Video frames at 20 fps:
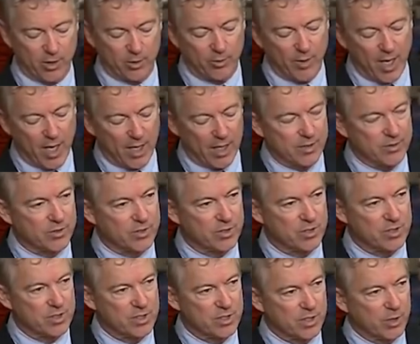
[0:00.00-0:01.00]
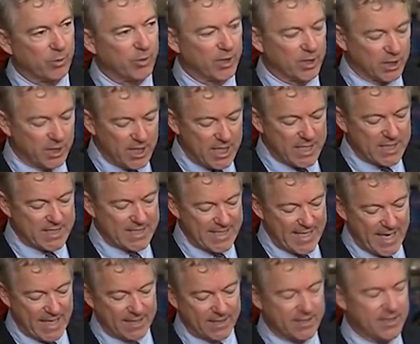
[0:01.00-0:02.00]
Matter riots. There were at least
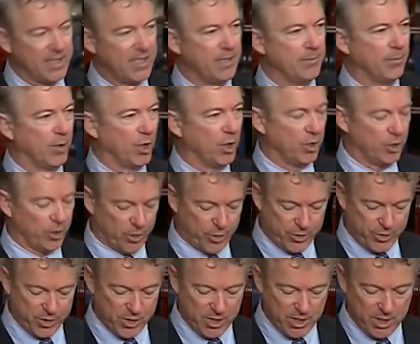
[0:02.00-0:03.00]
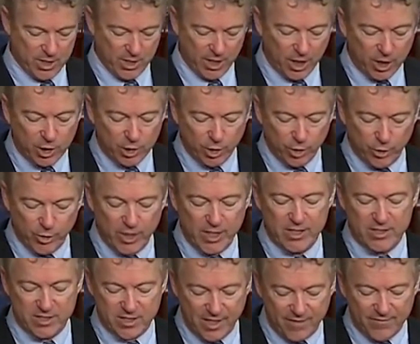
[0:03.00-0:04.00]
19 murders,
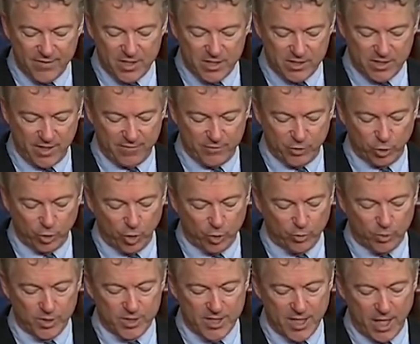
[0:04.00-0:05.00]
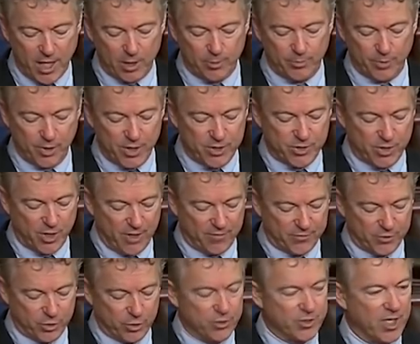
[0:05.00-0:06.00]
including 77 year old retired police
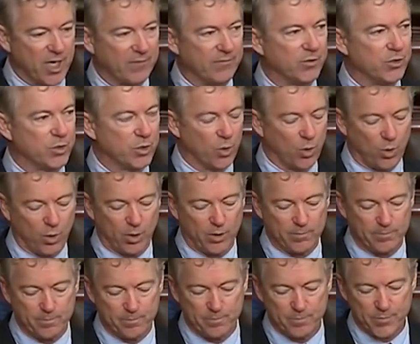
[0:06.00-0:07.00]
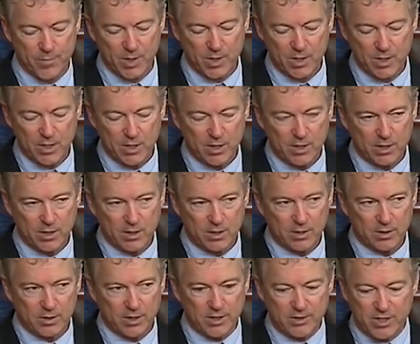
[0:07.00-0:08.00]
officer David Dorn.
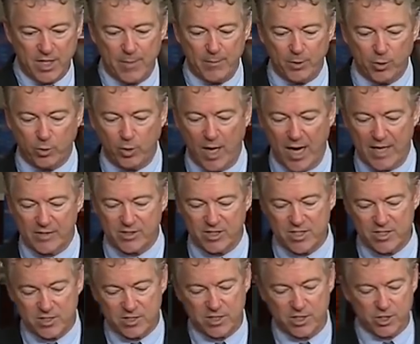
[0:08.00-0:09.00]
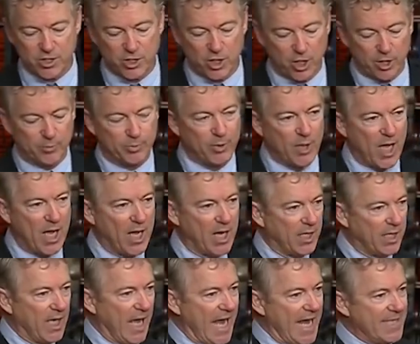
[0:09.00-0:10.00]
Yet Democrats insist on
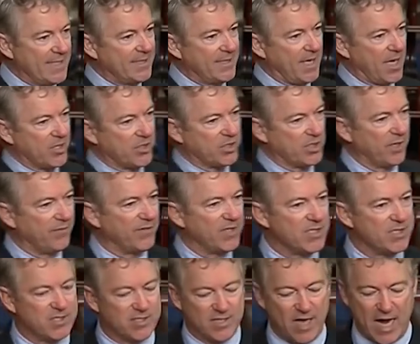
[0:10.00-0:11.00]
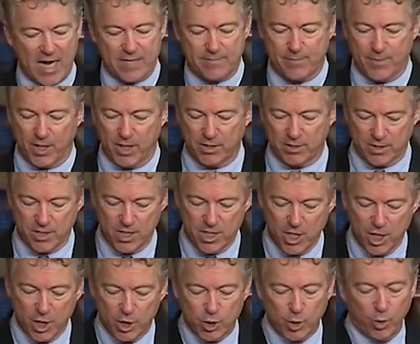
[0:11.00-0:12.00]
applying a test of incitement
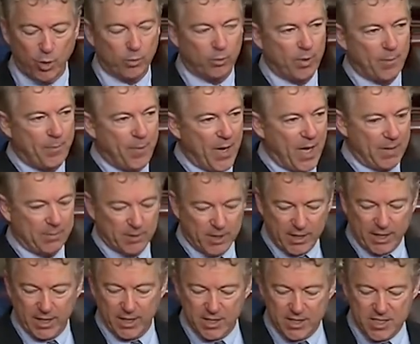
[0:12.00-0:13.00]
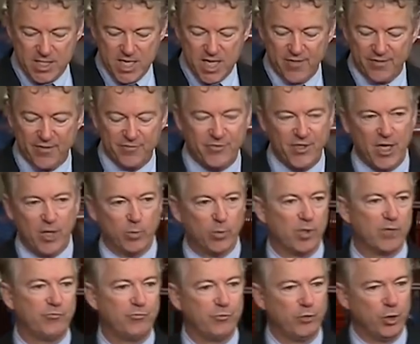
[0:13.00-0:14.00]
to a Republican that they
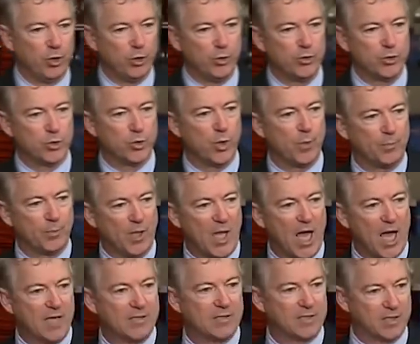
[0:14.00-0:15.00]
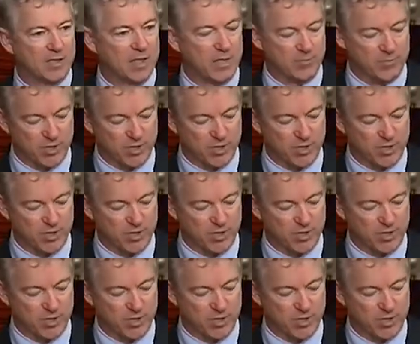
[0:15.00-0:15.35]
refuse to apply to